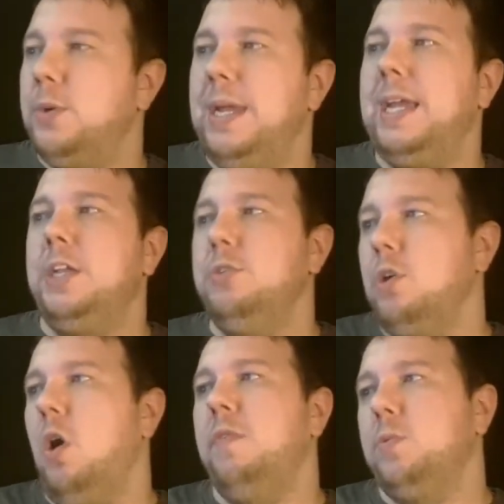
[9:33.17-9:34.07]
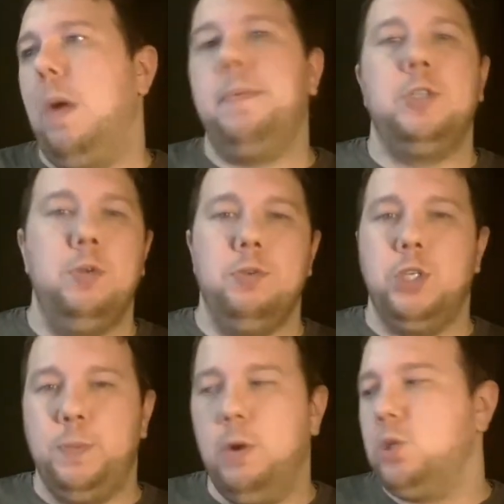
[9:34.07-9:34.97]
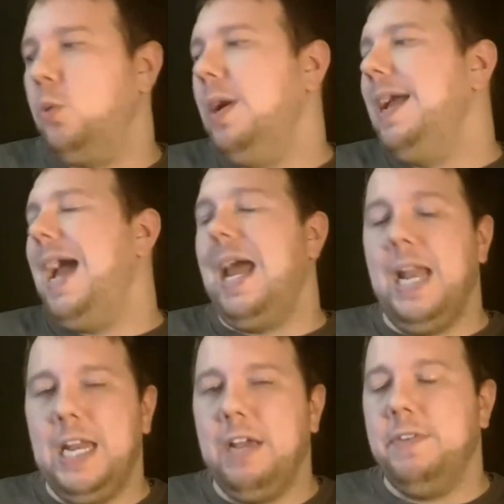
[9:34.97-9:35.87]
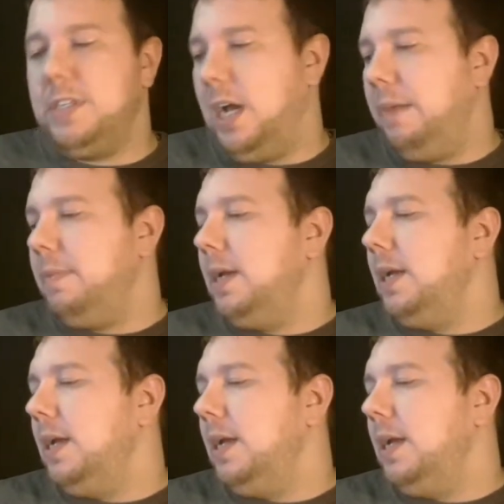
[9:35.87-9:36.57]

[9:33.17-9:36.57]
so he can use all of his weapons to his disposal at any given time.